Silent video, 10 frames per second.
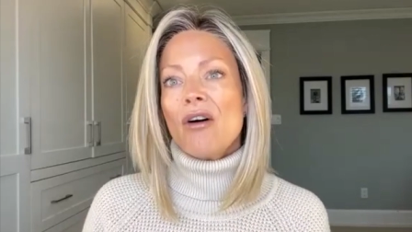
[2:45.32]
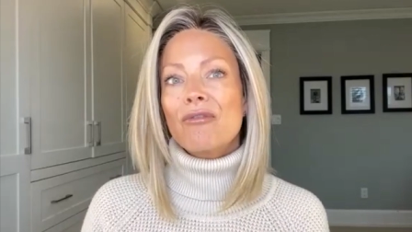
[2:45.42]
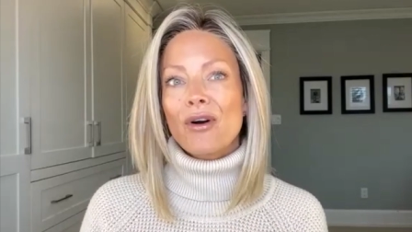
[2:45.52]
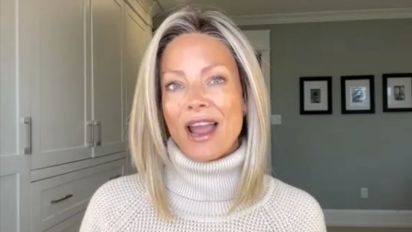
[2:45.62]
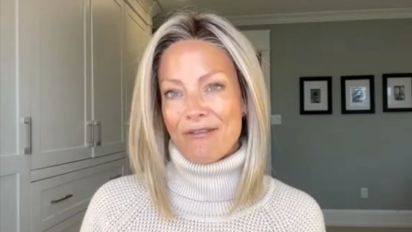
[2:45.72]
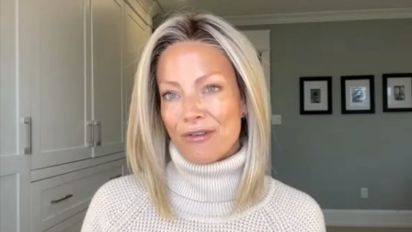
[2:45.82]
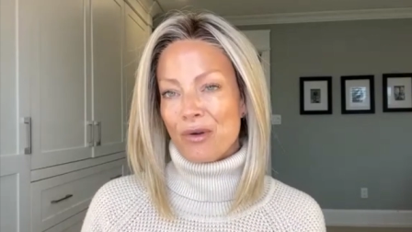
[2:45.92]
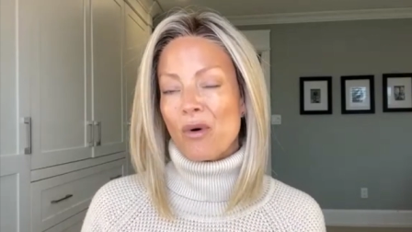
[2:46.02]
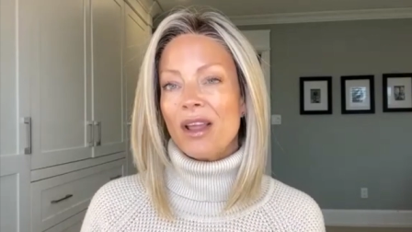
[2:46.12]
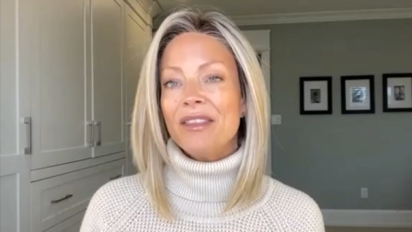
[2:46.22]
for
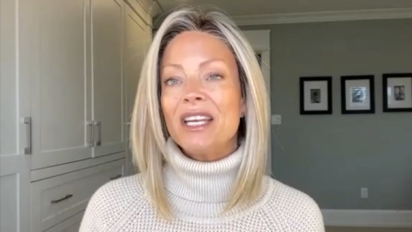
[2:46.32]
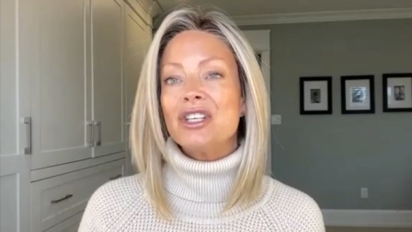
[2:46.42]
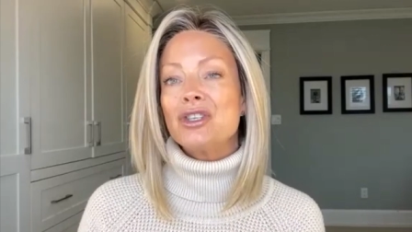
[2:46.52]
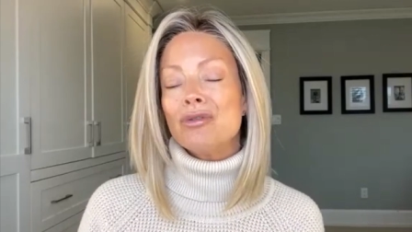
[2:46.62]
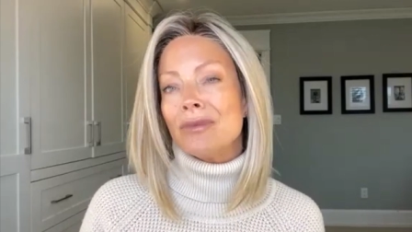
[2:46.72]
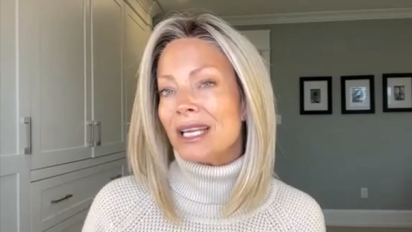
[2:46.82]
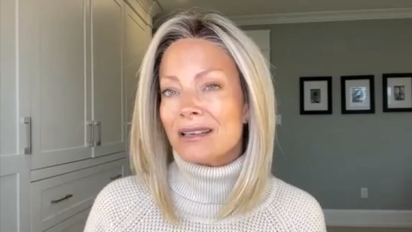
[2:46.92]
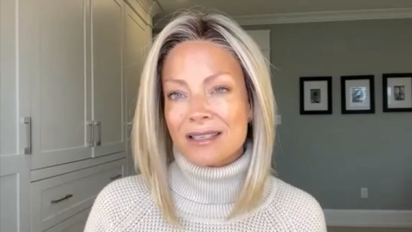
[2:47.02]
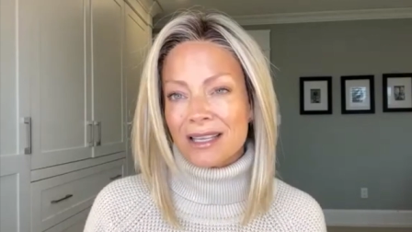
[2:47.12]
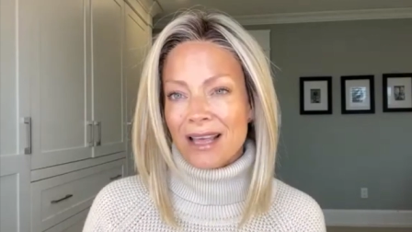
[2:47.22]
everyone that is unique
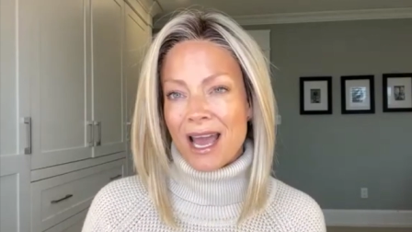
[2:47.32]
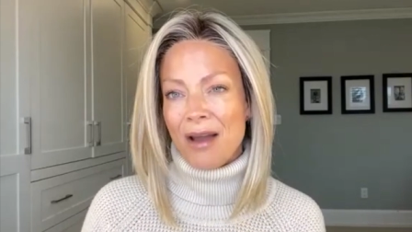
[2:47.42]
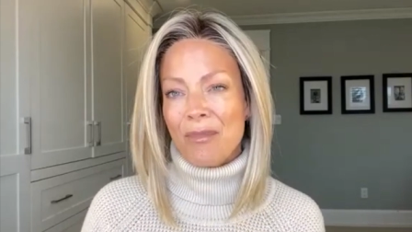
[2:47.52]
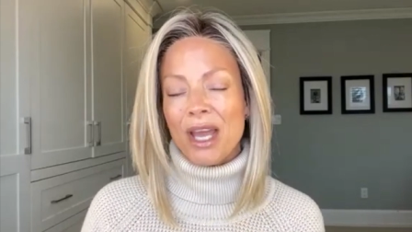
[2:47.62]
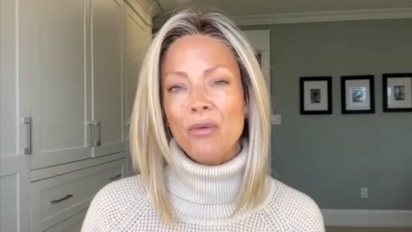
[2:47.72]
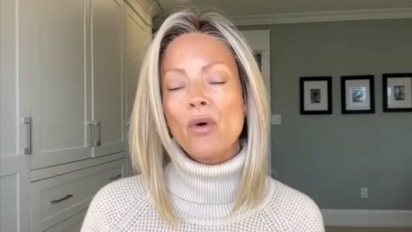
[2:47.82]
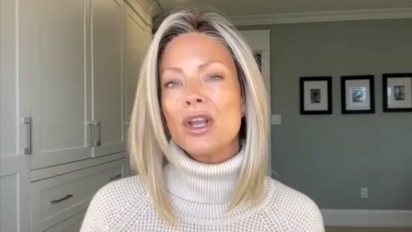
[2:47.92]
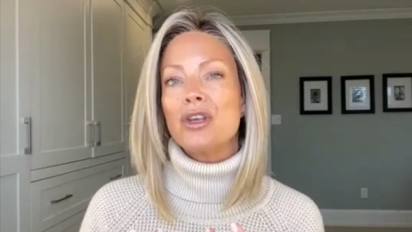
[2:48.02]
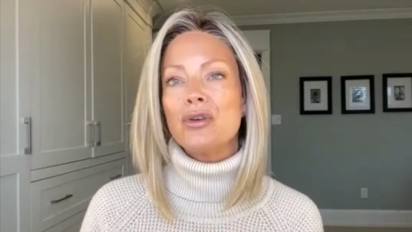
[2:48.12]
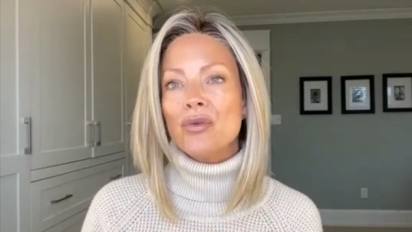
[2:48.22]
to them and what
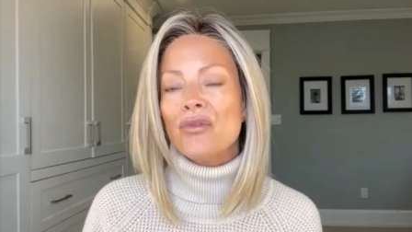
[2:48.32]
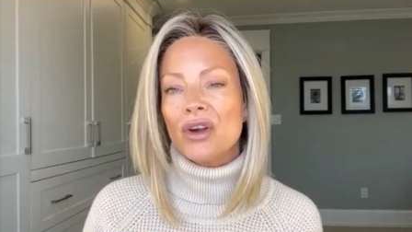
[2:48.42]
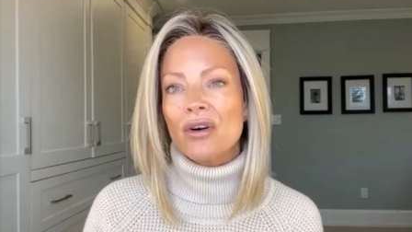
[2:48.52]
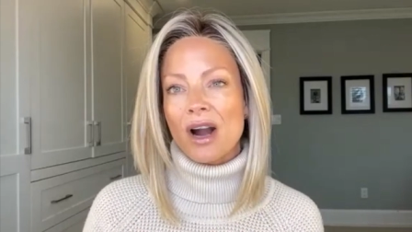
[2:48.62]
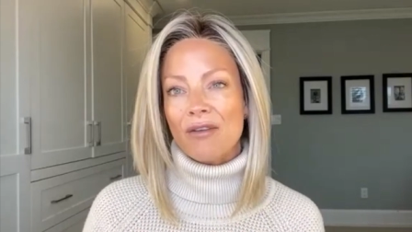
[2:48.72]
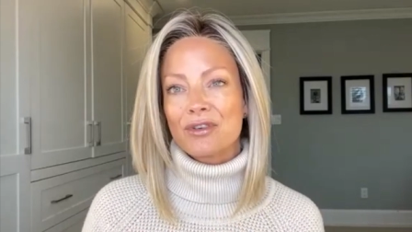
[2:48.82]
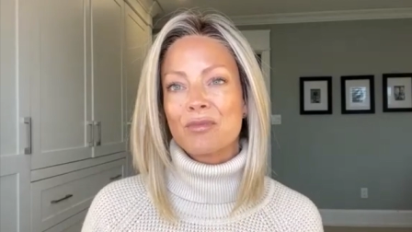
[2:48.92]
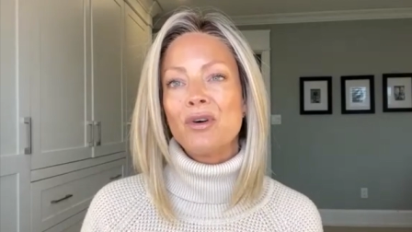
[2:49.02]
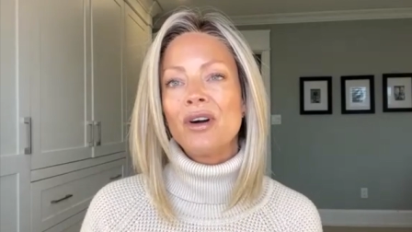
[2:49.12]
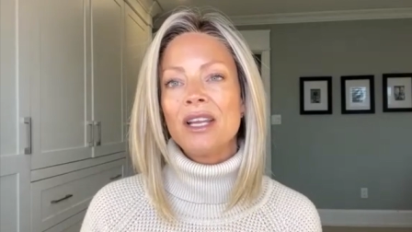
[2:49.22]
you feel
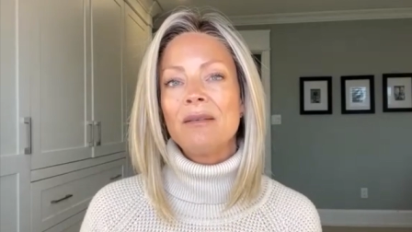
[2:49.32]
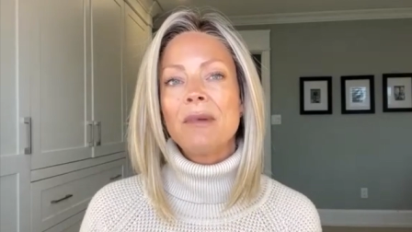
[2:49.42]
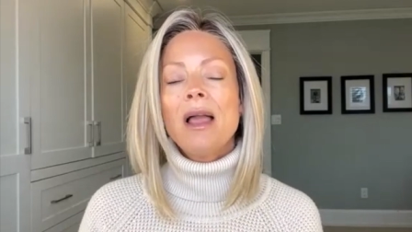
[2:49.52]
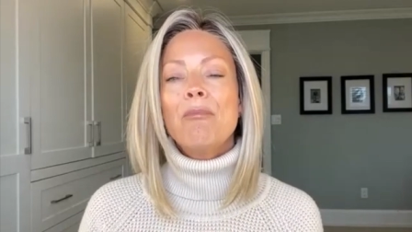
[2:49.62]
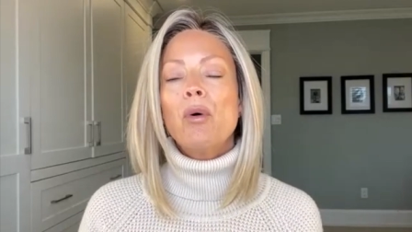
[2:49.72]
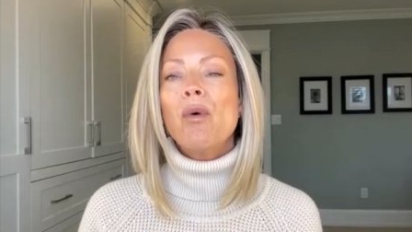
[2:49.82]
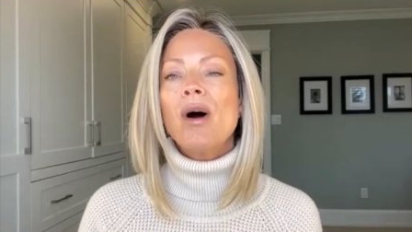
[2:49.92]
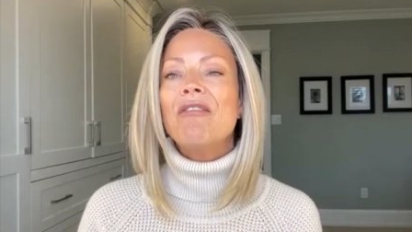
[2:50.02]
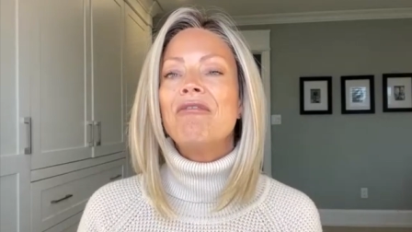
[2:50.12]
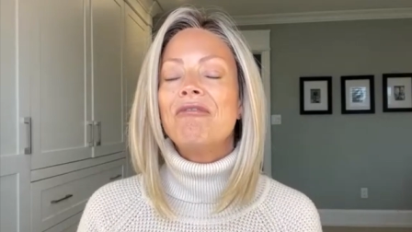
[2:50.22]
comfortable in. But
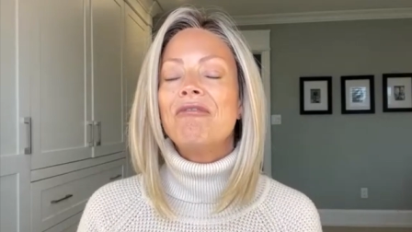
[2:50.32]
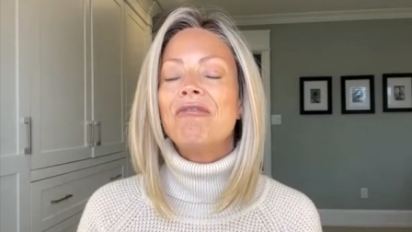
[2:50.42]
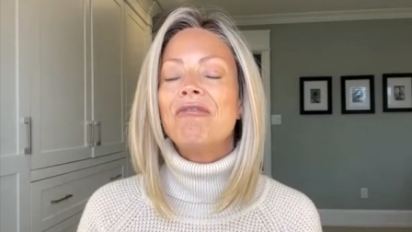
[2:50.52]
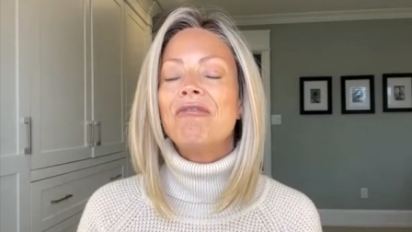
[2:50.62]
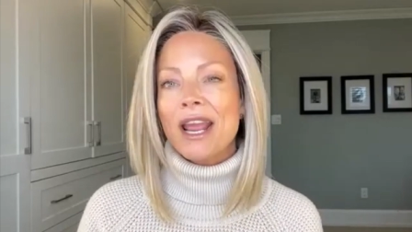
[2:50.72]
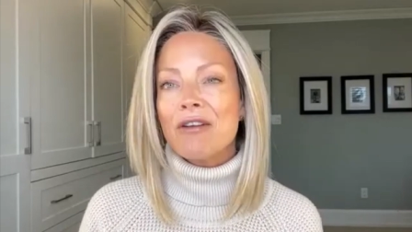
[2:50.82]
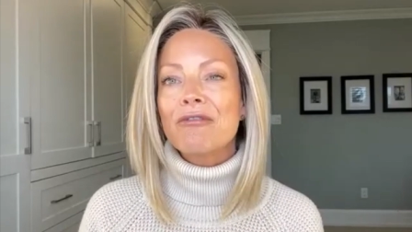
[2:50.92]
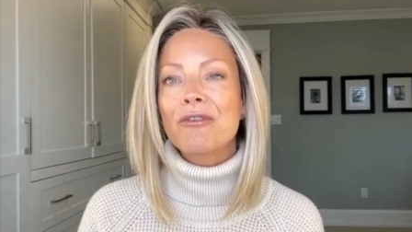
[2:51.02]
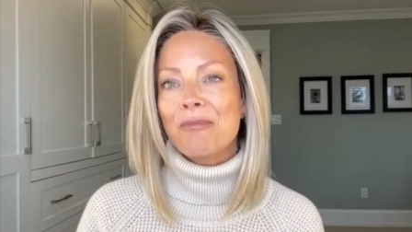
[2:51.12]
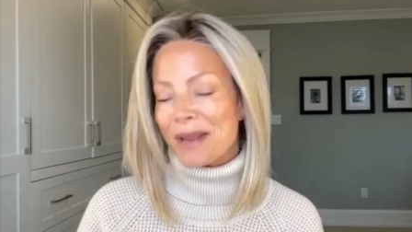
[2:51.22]
what felt right
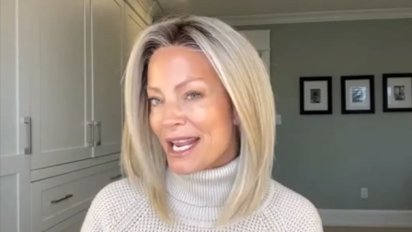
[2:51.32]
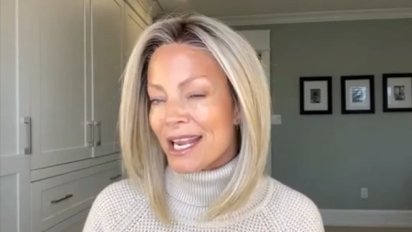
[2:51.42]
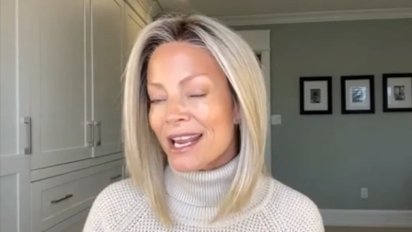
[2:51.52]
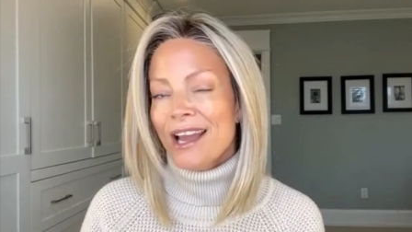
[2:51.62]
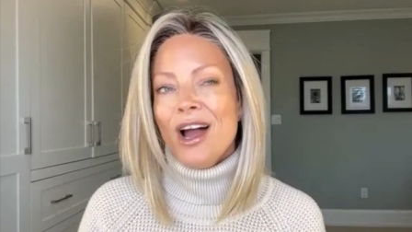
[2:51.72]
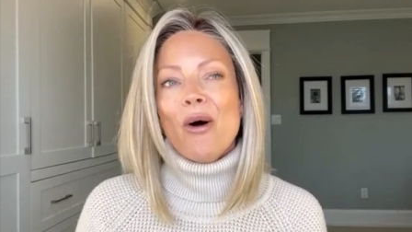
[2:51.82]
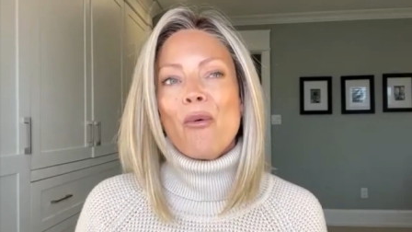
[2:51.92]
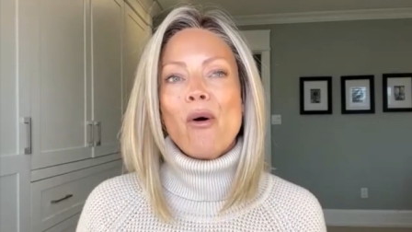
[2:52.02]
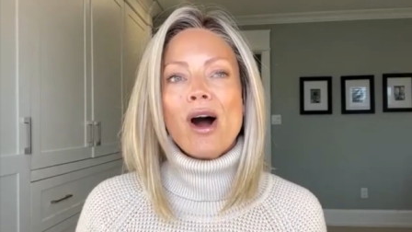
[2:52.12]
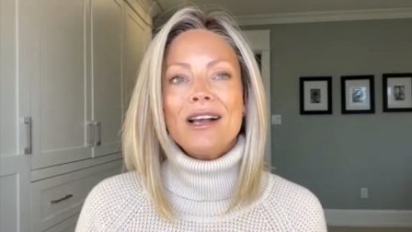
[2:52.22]
for me
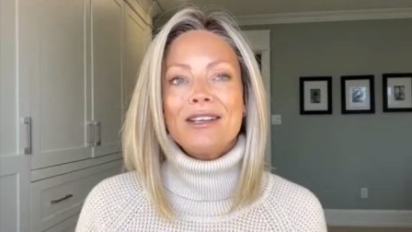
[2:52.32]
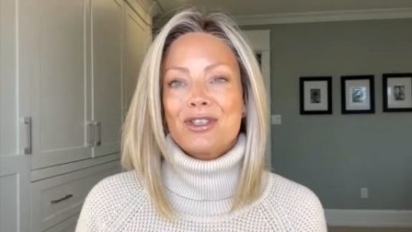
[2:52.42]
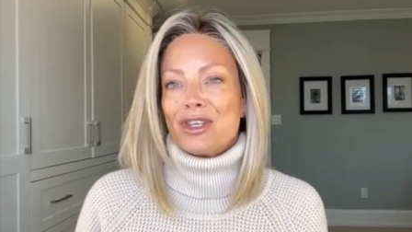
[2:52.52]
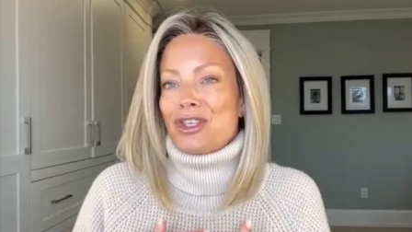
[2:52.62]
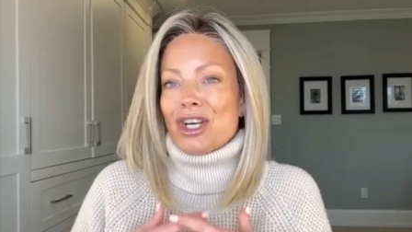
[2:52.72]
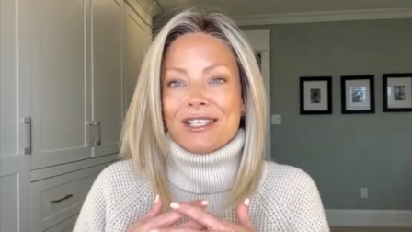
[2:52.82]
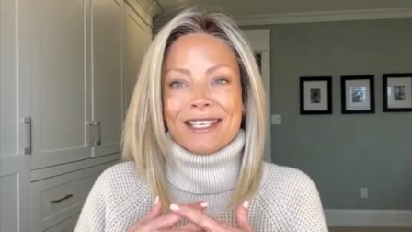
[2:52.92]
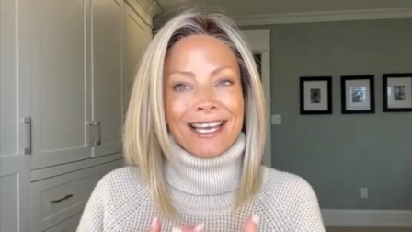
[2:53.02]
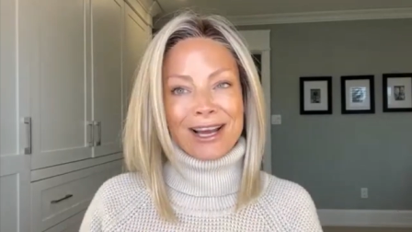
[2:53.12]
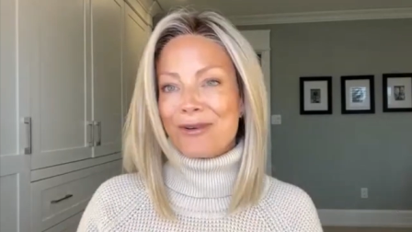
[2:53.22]
was to just
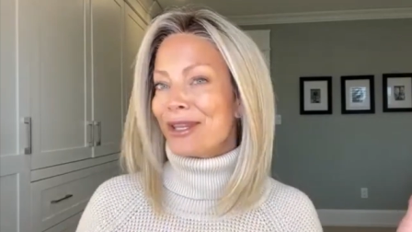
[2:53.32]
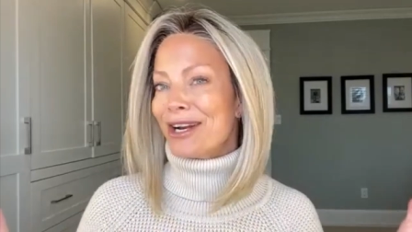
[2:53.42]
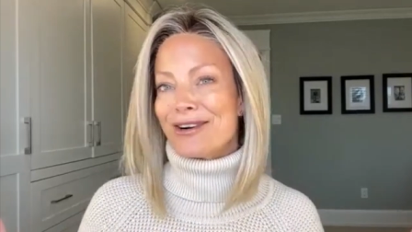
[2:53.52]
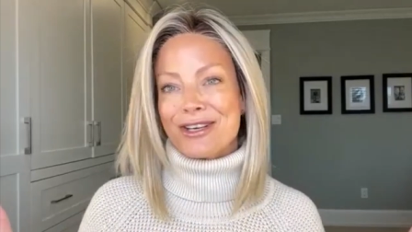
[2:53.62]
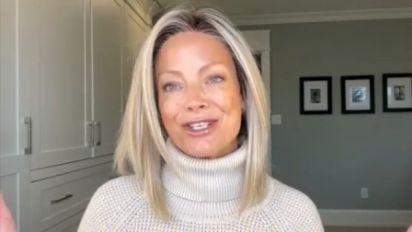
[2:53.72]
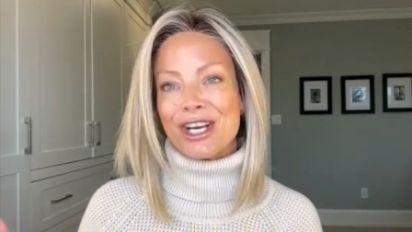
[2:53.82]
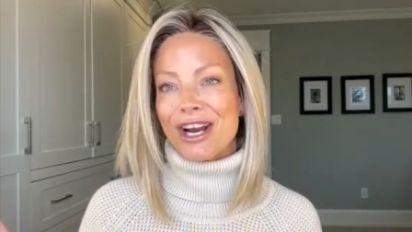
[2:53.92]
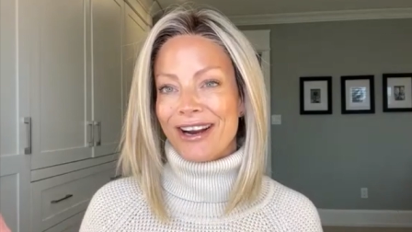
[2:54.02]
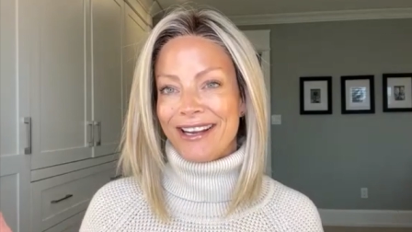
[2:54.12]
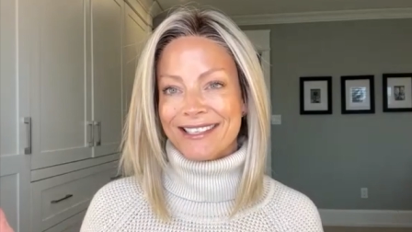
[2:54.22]
get out there and
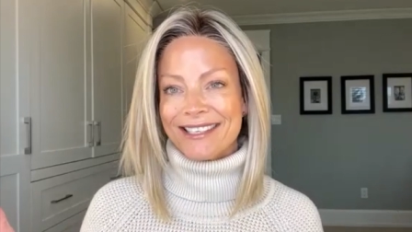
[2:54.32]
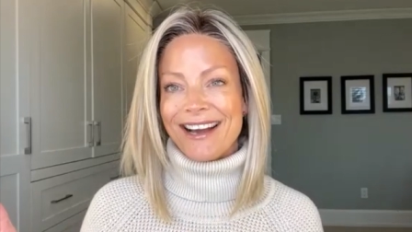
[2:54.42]
share it.